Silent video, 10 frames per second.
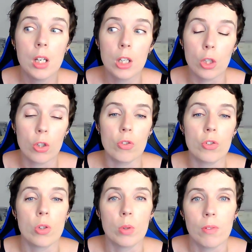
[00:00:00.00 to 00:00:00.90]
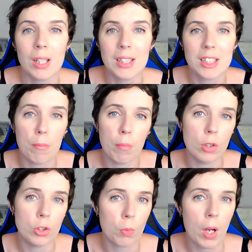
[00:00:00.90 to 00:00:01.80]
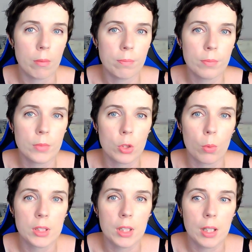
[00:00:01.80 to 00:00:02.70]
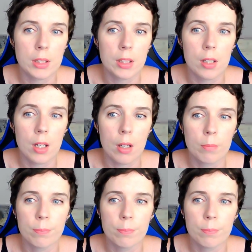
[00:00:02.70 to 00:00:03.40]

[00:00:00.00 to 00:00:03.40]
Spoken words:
You can also give an example as well. It's always a nice idea.